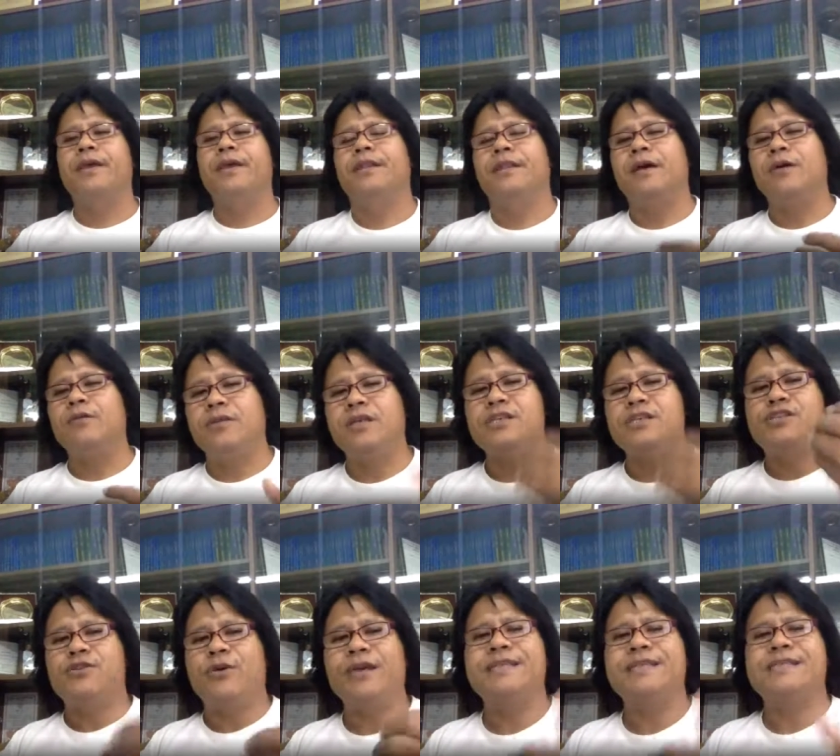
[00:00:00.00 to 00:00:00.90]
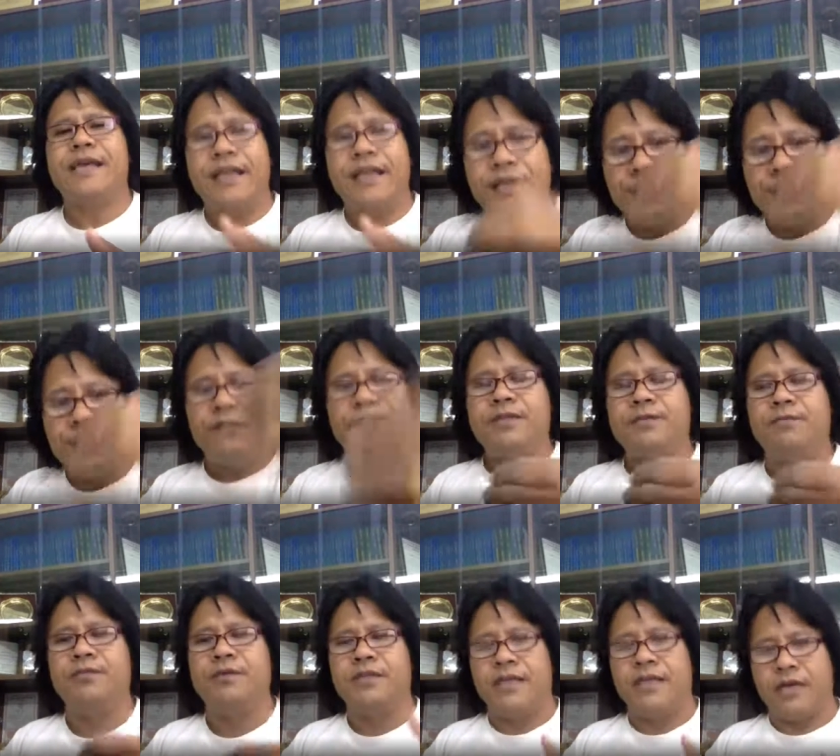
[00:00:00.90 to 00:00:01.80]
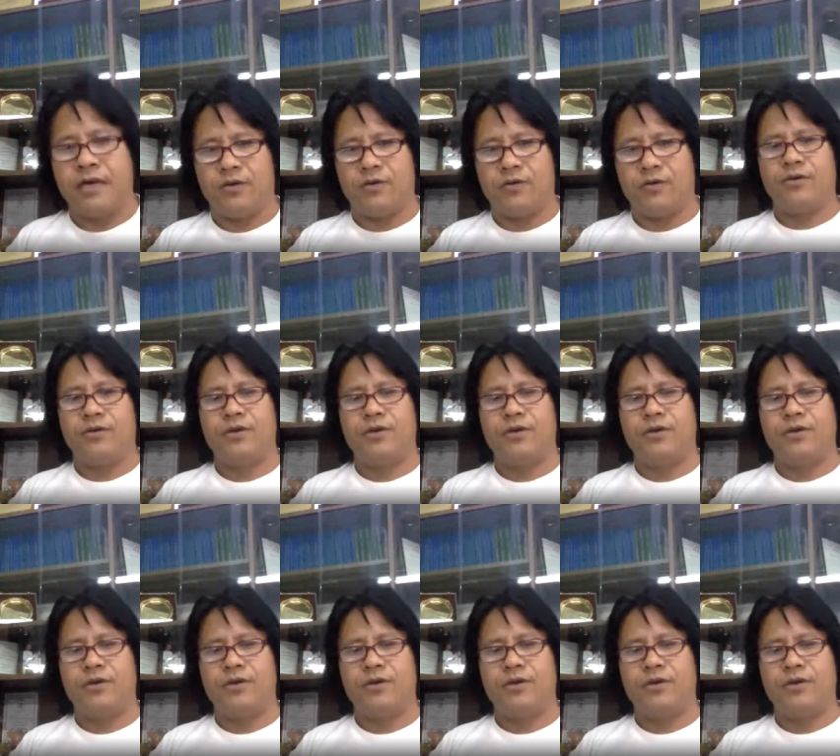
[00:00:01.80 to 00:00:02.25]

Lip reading: now these joints are inevitable now.